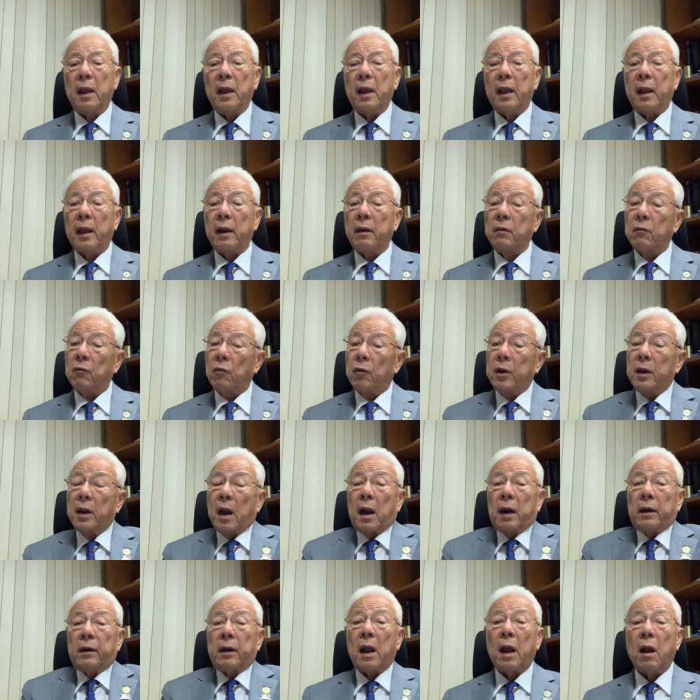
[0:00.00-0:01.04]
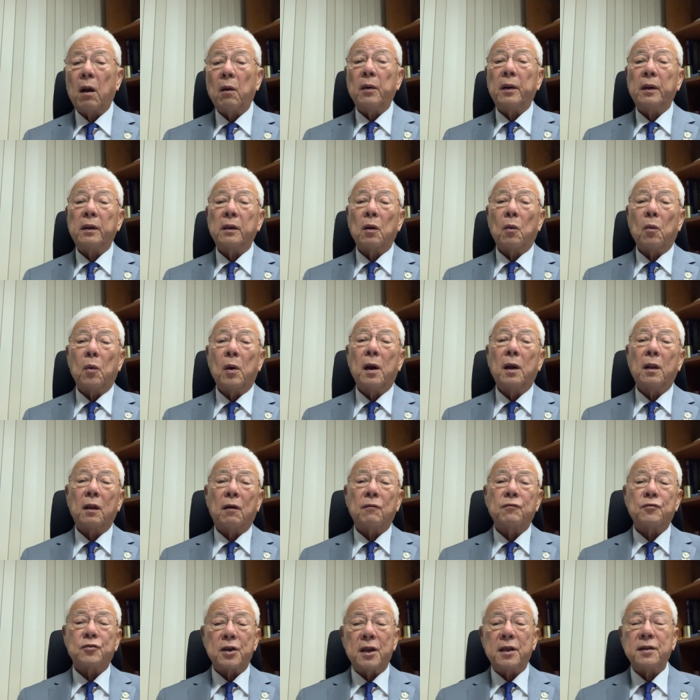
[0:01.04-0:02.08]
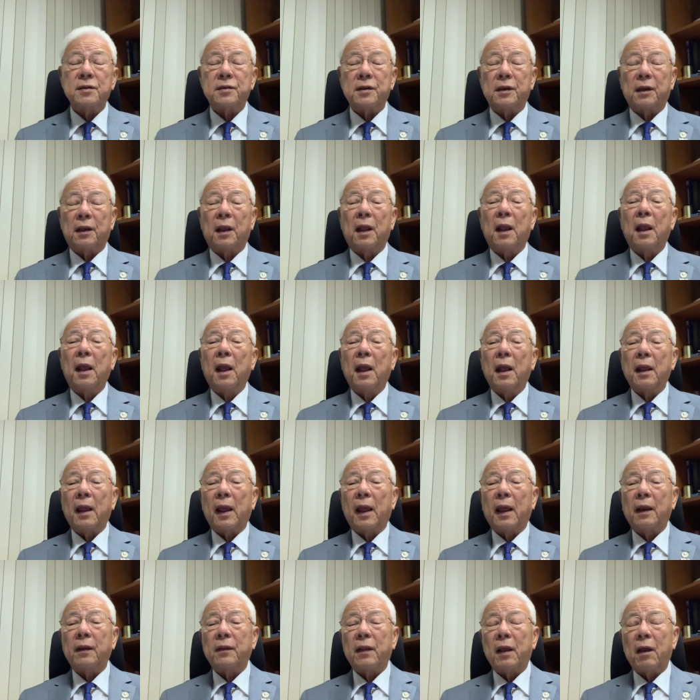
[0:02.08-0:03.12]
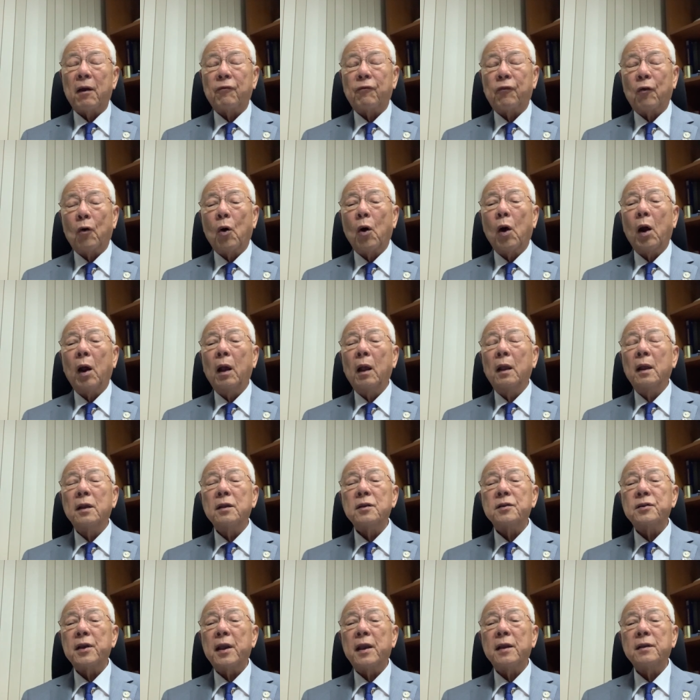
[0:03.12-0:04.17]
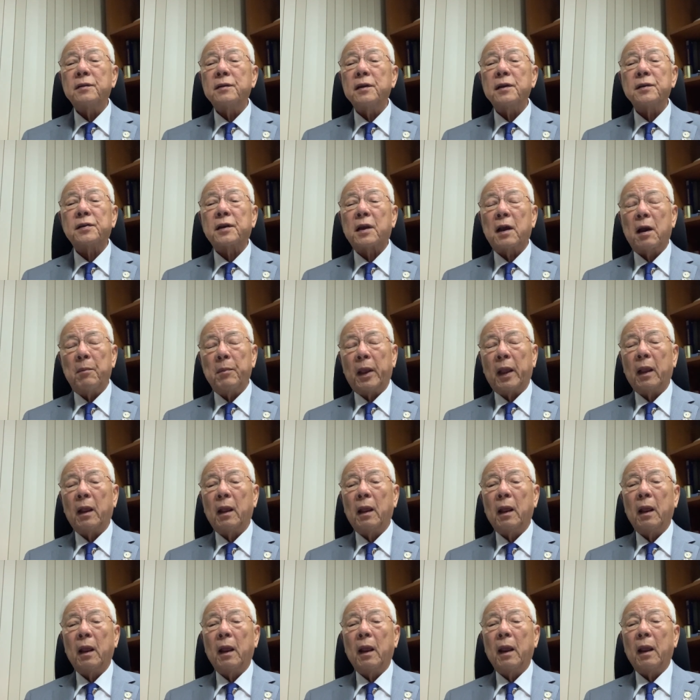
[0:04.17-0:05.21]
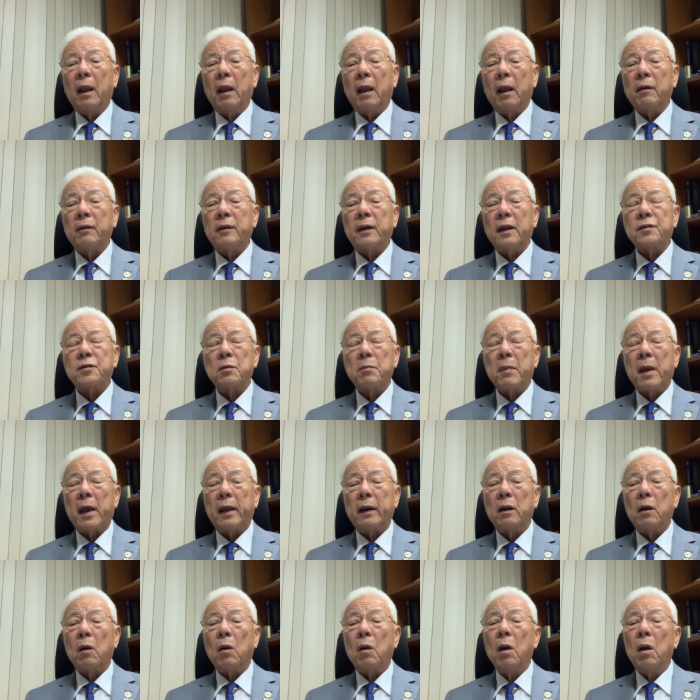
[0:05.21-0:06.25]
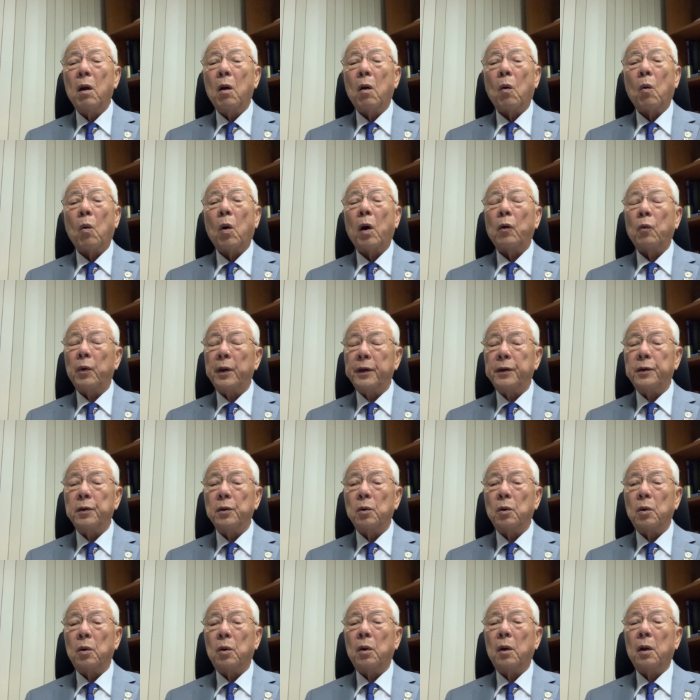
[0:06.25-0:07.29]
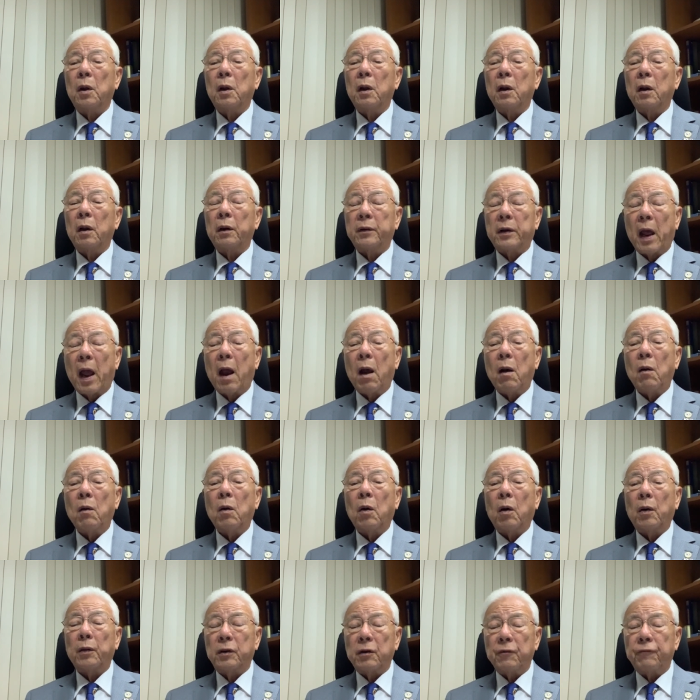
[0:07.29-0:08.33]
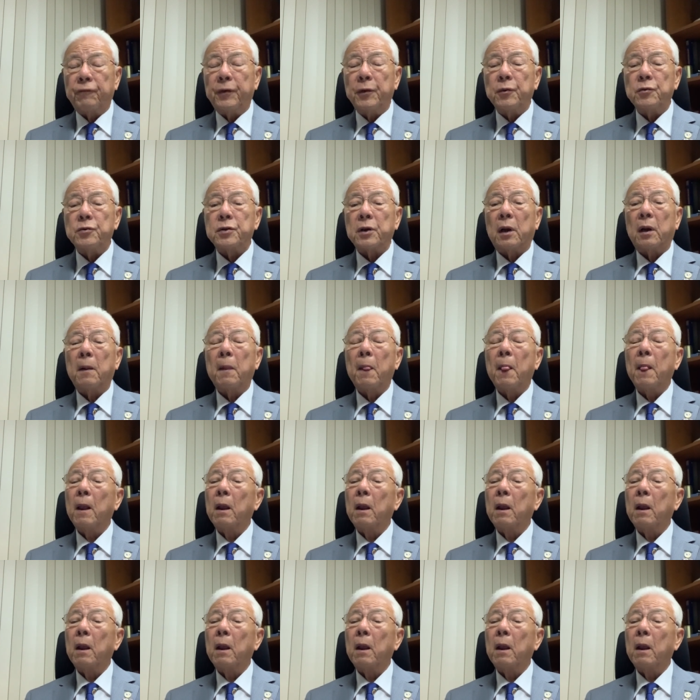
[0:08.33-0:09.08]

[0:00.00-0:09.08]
And we are now in the world of changing. And therefore, change is coming. And doesn't matter what we do, now or the future,